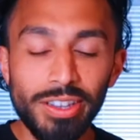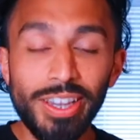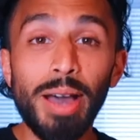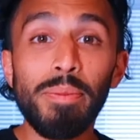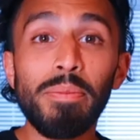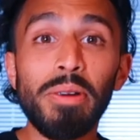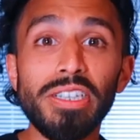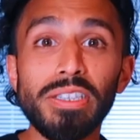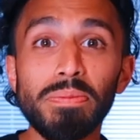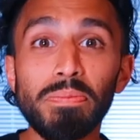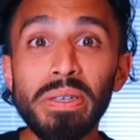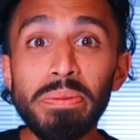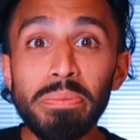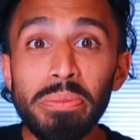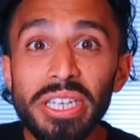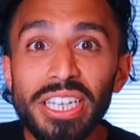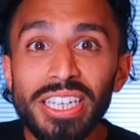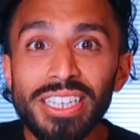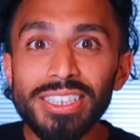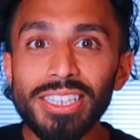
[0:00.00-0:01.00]
that must be
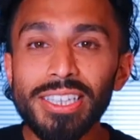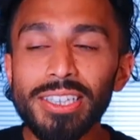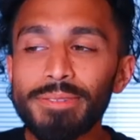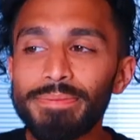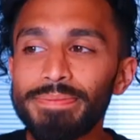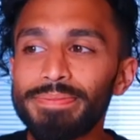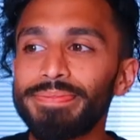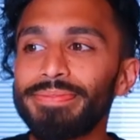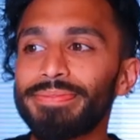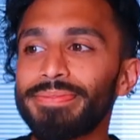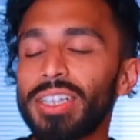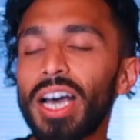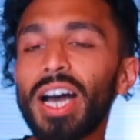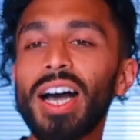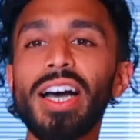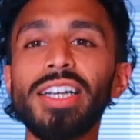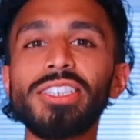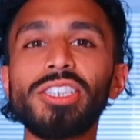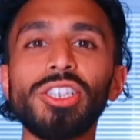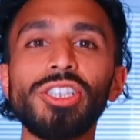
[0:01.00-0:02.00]
meat."
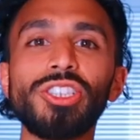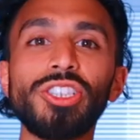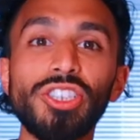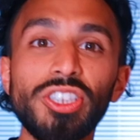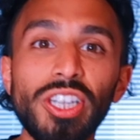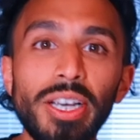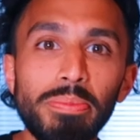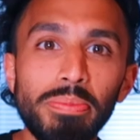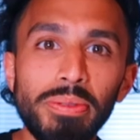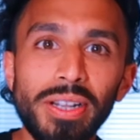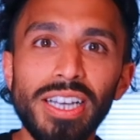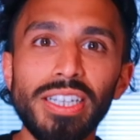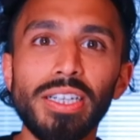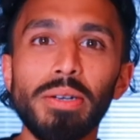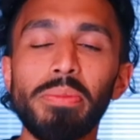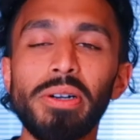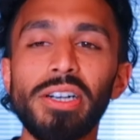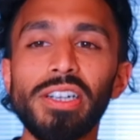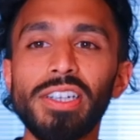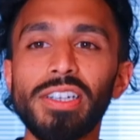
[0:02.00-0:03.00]
Nah, it's just shaped like
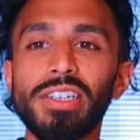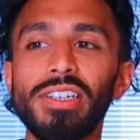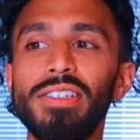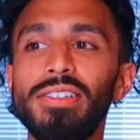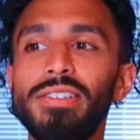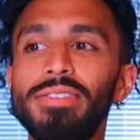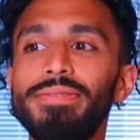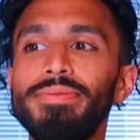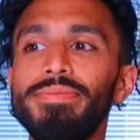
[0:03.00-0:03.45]
a burger